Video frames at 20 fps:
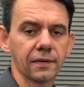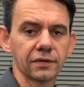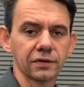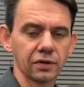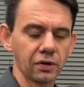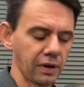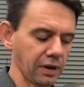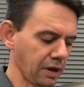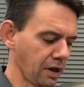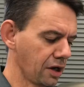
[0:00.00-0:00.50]

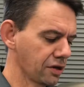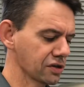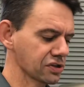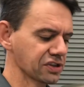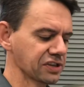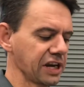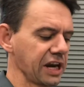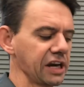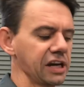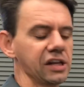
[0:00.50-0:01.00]
So
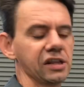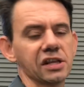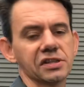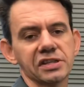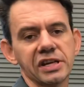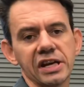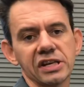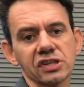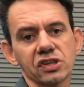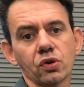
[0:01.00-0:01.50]
understanding the
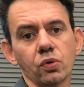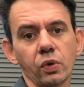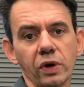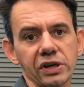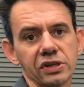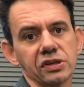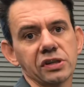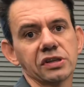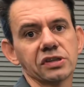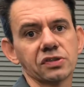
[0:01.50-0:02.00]
test
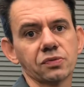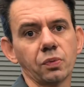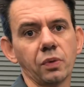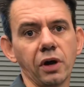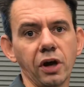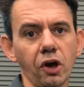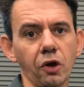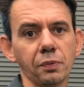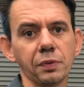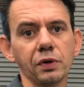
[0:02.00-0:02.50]
questions will
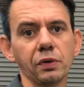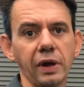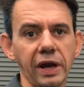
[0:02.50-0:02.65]
help you